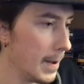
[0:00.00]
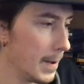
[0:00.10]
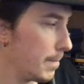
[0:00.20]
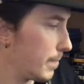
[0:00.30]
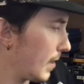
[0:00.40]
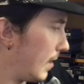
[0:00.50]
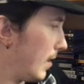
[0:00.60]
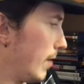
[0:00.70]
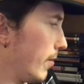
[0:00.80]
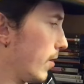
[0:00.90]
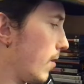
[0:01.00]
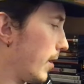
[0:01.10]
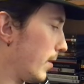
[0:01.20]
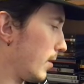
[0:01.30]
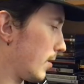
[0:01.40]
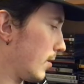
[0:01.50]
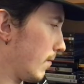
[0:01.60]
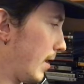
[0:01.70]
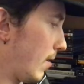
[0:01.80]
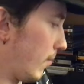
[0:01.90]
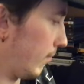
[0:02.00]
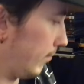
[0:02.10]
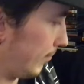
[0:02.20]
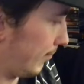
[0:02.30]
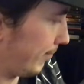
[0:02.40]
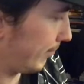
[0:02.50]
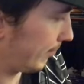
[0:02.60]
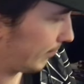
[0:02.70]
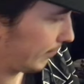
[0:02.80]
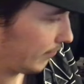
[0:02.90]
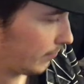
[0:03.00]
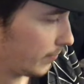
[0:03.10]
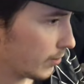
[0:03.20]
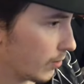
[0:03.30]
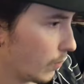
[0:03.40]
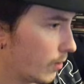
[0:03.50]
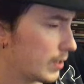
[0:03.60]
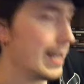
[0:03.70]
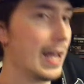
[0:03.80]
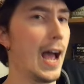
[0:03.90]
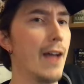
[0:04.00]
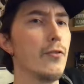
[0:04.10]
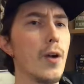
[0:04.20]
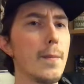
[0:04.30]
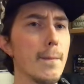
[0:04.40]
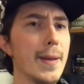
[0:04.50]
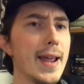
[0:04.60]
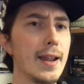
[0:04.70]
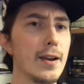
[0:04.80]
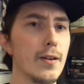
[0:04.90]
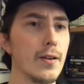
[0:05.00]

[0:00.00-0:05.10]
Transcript: Um, and regarding this, because of how this all works, I have a rubber band